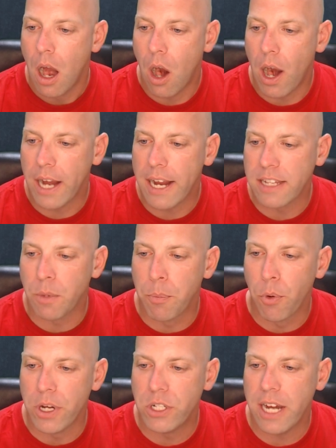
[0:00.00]
All right, guys,
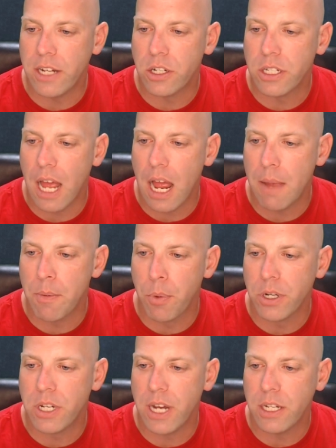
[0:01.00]
appreciate your time,
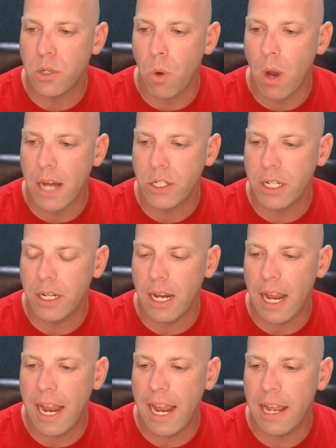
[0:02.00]
appreciate you watching,
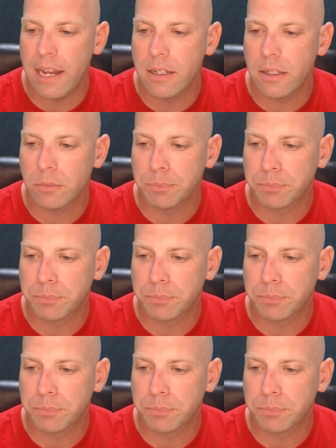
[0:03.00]
and